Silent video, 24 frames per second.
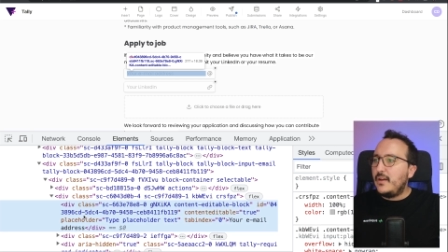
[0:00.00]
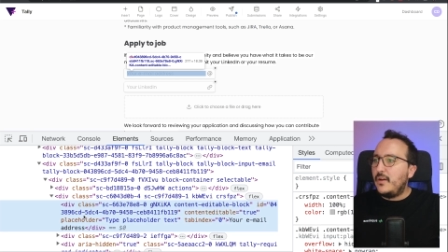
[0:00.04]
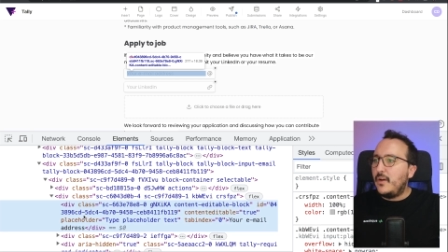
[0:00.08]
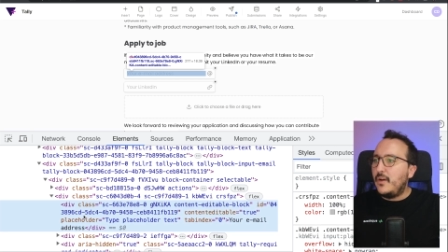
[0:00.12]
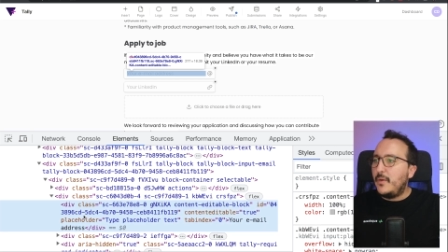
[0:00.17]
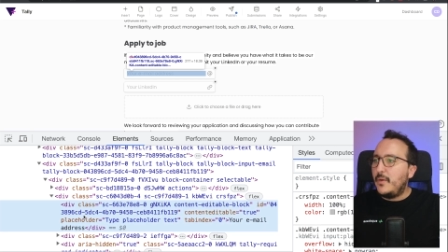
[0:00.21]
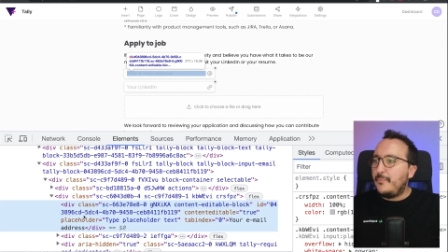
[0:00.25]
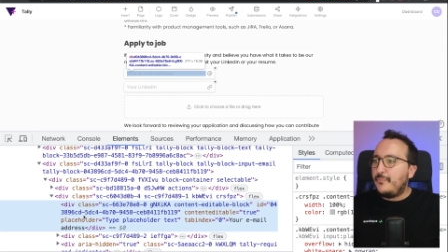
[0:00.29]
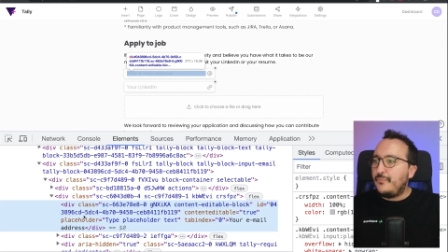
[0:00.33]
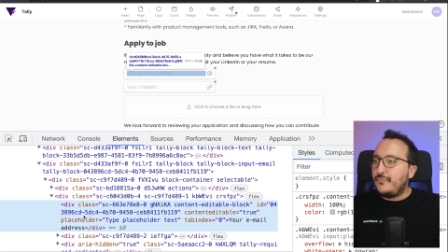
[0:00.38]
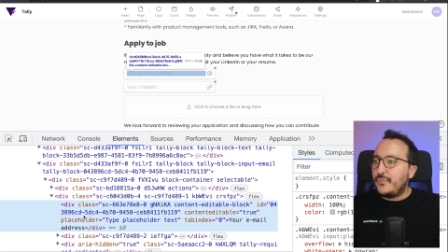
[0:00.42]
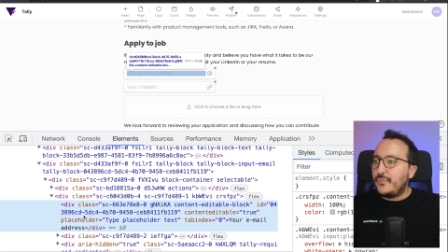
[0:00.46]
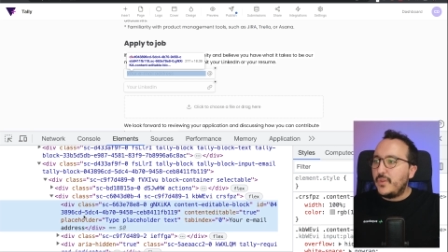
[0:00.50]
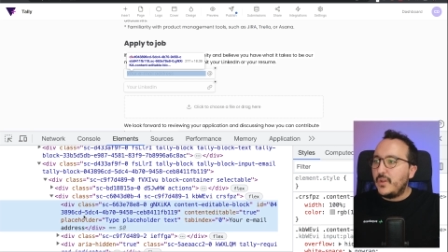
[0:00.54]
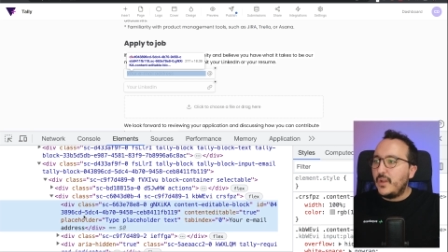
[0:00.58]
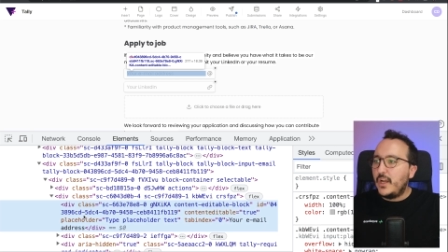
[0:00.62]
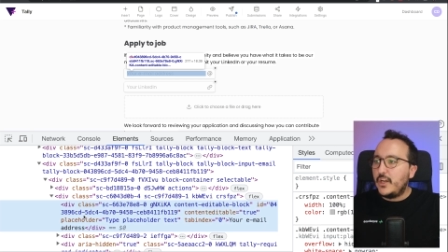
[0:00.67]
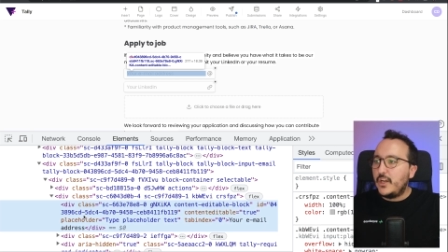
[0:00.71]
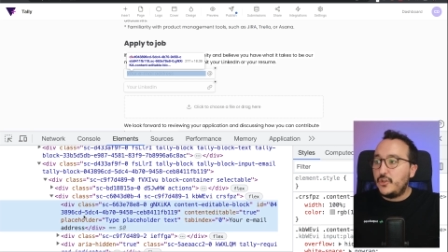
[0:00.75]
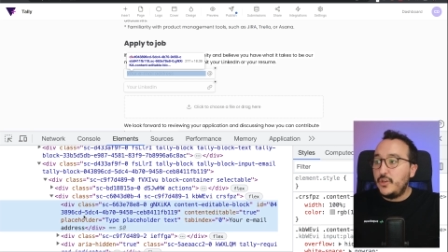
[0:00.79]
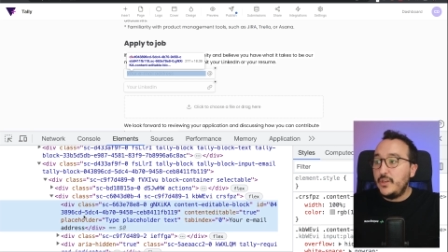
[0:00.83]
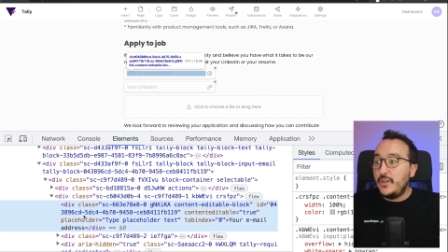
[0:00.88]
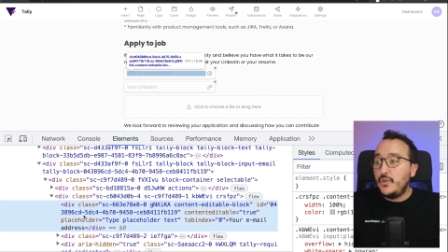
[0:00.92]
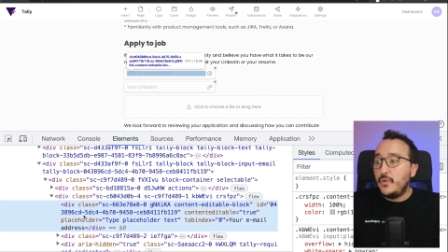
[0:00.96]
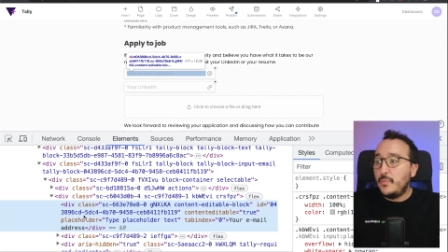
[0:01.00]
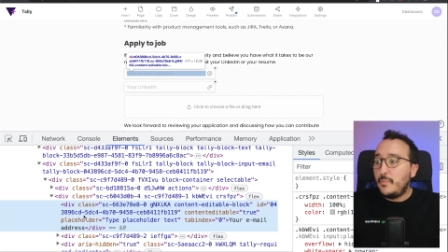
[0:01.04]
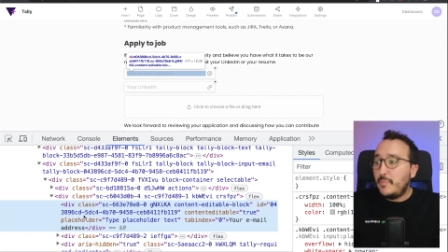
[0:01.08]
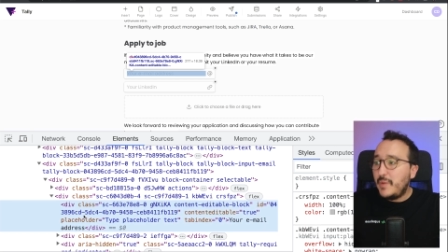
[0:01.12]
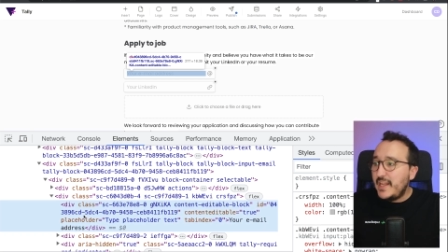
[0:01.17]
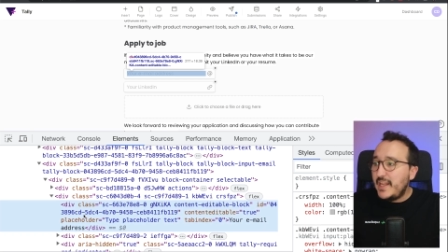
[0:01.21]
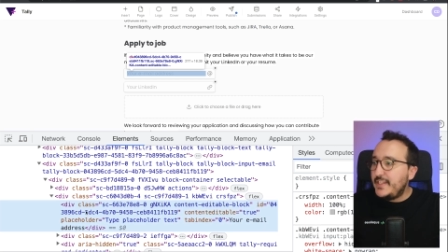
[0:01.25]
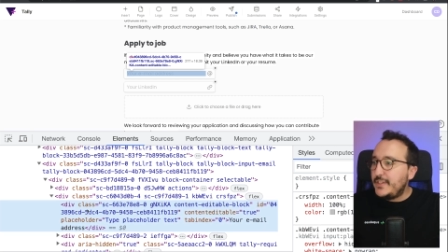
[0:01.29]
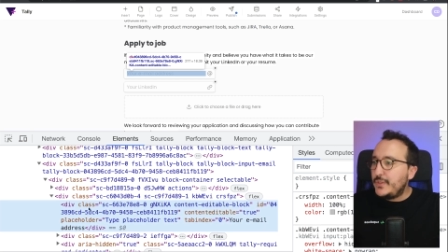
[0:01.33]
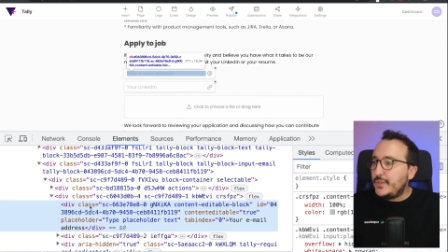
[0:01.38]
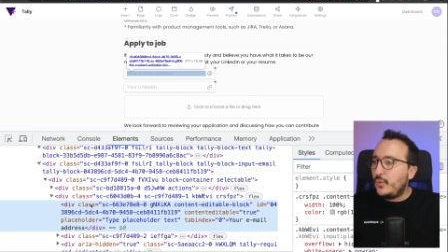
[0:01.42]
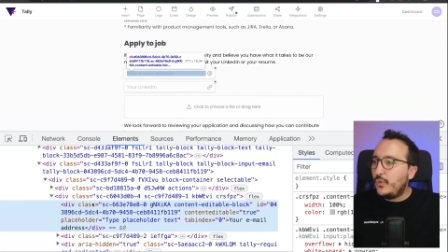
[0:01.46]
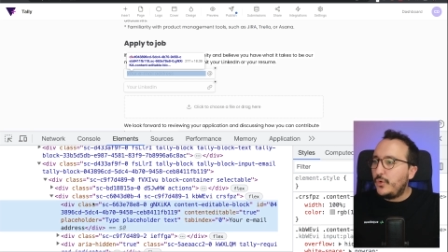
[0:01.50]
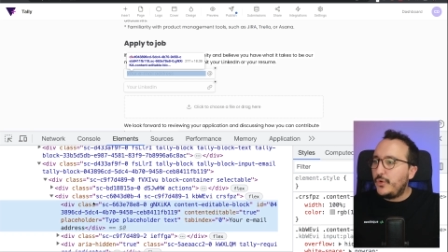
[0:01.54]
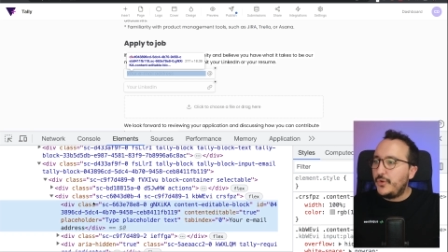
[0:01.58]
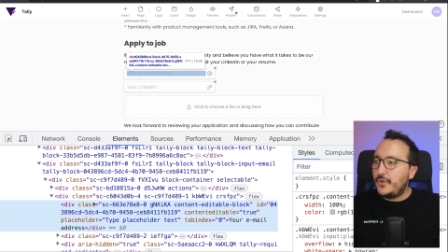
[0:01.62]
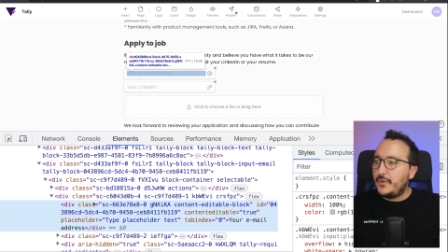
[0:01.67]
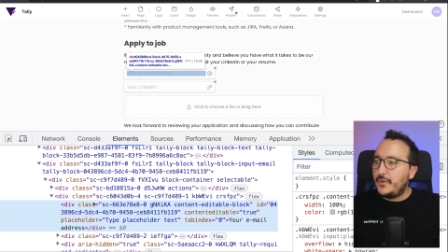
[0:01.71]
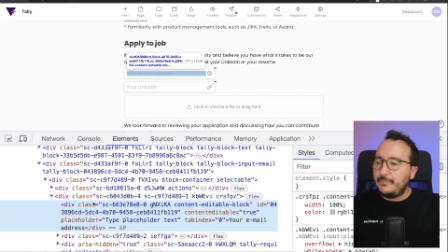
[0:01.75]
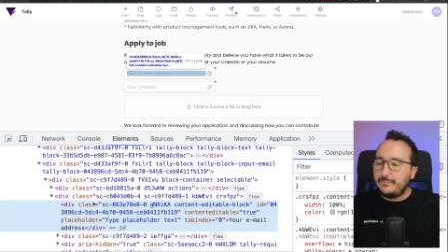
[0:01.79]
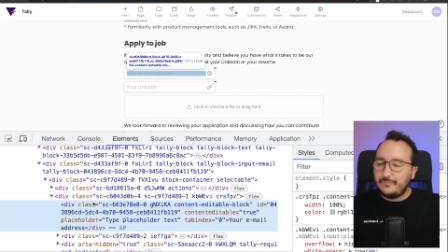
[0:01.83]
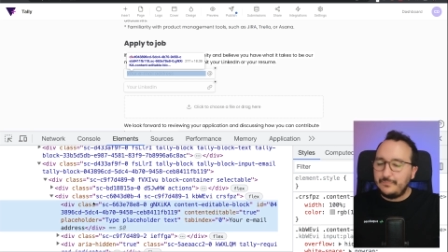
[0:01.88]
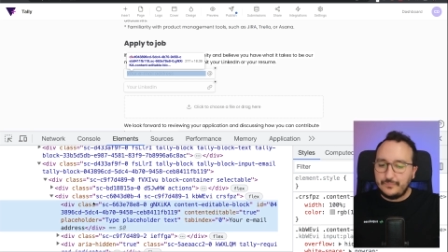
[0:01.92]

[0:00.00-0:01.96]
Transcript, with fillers: um, actually the placeholder